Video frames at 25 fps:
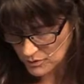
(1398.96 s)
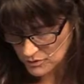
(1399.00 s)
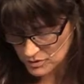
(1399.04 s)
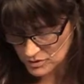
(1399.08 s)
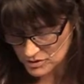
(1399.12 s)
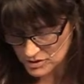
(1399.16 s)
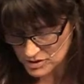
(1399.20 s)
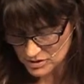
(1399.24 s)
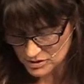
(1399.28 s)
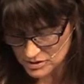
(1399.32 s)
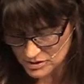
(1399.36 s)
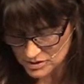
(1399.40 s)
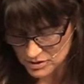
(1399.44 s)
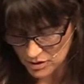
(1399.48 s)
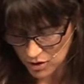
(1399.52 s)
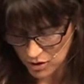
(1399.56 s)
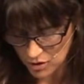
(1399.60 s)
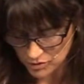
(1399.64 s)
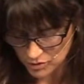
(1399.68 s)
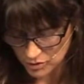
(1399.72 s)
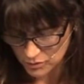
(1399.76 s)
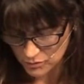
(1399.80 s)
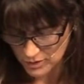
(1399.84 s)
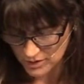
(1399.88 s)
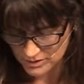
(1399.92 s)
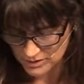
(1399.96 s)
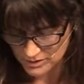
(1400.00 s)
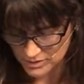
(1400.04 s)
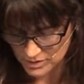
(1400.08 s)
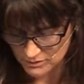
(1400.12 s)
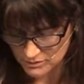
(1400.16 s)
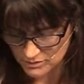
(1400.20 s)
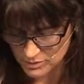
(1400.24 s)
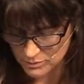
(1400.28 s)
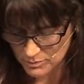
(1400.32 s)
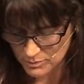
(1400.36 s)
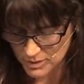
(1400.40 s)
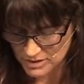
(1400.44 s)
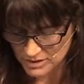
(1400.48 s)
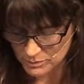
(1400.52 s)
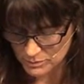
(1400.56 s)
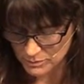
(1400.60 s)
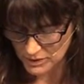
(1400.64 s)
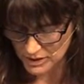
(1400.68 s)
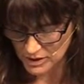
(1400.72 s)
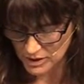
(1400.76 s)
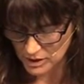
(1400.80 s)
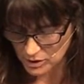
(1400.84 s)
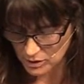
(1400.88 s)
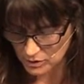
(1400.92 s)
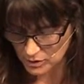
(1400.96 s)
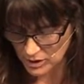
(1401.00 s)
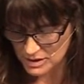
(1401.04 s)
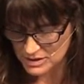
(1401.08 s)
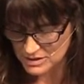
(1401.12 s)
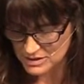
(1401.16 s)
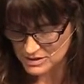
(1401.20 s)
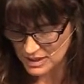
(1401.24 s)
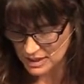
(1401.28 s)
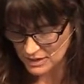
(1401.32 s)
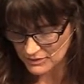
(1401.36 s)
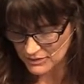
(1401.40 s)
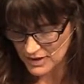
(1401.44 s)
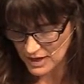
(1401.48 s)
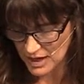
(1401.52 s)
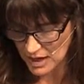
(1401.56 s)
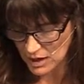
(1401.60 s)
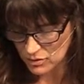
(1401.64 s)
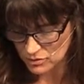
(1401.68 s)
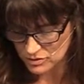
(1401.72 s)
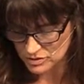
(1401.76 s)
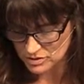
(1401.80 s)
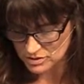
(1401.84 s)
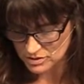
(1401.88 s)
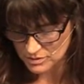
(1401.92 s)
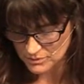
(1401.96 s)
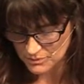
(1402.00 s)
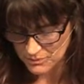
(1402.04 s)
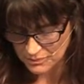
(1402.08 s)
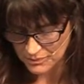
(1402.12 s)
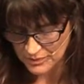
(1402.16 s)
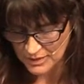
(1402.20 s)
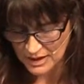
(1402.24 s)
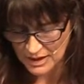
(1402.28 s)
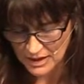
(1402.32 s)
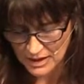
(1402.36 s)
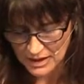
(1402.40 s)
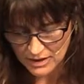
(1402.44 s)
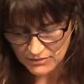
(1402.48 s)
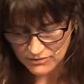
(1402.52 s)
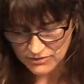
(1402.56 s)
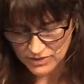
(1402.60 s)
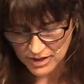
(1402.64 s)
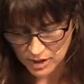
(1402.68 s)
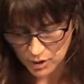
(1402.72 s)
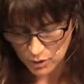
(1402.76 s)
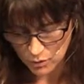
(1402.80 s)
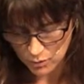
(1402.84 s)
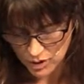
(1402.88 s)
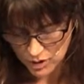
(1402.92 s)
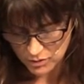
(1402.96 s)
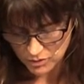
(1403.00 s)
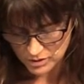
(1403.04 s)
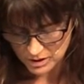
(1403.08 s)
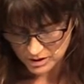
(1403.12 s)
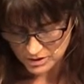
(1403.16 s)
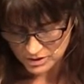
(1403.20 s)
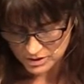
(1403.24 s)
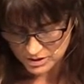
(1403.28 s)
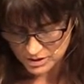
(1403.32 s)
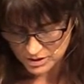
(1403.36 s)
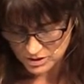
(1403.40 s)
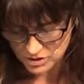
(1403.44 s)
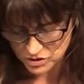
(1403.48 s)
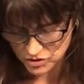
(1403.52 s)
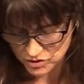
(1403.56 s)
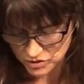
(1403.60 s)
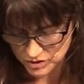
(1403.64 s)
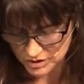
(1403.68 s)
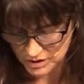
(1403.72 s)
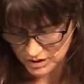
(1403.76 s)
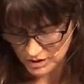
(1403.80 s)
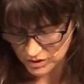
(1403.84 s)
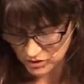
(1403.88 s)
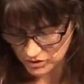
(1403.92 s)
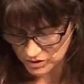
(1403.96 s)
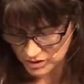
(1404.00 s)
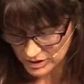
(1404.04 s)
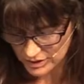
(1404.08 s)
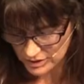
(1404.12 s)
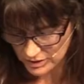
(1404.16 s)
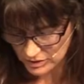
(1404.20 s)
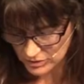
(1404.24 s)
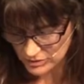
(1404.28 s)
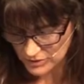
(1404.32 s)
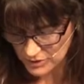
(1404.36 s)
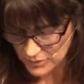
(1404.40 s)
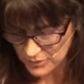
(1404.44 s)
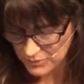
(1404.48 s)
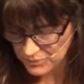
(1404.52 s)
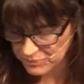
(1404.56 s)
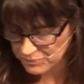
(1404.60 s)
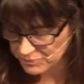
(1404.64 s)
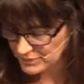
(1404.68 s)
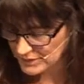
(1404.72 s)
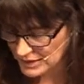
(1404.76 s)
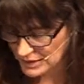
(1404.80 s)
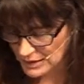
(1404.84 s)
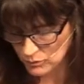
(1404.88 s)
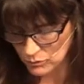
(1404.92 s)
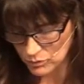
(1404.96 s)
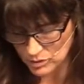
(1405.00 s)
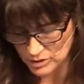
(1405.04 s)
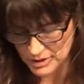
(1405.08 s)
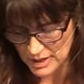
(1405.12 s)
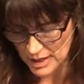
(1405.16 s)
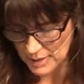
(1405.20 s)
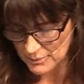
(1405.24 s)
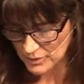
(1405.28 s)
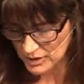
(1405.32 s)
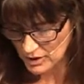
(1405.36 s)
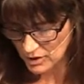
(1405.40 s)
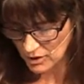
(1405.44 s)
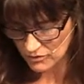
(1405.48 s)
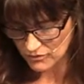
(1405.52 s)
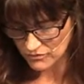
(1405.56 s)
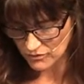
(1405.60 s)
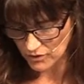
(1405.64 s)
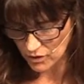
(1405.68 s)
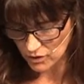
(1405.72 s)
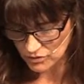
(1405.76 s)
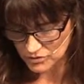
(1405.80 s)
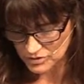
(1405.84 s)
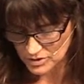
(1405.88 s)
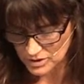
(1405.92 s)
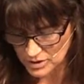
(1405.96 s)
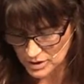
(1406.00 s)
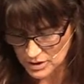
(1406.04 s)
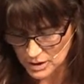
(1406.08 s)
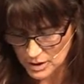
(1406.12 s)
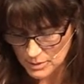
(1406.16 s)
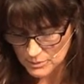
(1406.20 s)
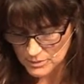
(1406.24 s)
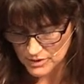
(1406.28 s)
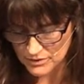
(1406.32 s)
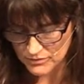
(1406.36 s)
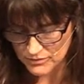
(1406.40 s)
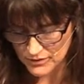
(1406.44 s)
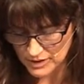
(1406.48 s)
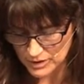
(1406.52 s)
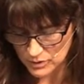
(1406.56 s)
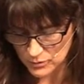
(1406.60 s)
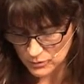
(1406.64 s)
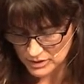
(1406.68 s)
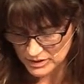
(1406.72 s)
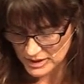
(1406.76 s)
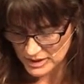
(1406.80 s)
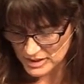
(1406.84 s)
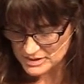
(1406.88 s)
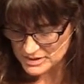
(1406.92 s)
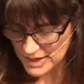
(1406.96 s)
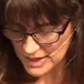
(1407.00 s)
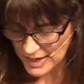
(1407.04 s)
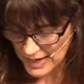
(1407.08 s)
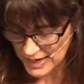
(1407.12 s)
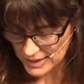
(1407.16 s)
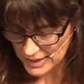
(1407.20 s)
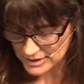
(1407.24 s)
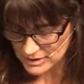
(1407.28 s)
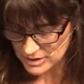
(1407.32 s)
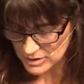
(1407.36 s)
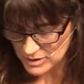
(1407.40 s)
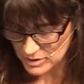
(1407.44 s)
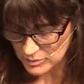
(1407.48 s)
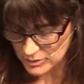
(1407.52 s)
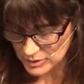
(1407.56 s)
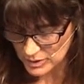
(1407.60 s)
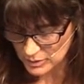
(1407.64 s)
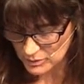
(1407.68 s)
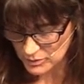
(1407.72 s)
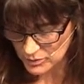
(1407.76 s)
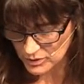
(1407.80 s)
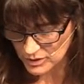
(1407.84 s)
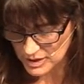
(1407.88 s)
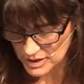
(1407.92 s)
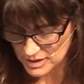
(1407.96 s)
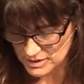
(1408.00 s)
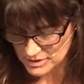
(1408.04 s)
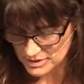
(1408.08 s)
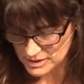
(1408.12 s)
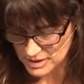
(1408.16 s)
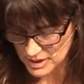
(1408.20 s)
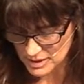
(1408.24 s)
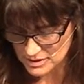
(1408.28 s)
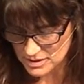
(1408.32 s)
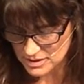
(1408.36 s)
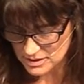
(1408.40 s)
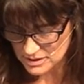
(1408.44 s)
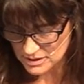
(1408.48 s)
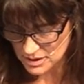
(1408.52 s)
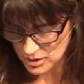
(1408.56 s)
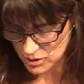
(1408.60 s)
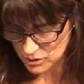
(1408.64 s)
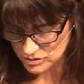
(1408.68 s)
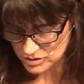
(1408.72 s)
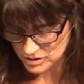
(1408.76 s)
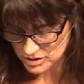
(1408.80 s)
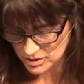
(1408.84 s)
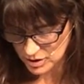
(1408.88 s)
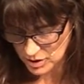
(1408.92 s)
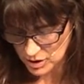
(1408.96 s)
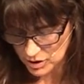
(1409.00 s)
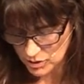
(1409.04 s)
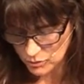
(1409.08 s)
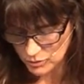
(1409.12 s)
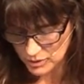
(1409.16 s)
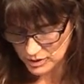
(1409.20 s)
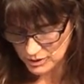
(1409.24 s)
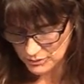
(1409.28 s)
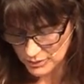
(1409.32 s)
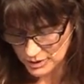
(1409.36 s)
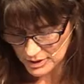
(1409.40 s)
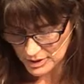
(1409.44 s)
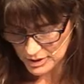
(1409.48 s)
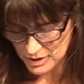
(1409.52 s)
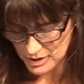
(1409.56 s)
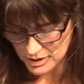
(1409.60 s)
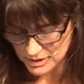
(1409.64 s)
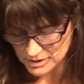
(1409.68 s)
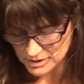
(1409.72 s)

brothers, and all your relatives must be here inside the house. If they go out into the street and are killed, it will not be our fault. But if anyone lays a hand on the people inside this house, we will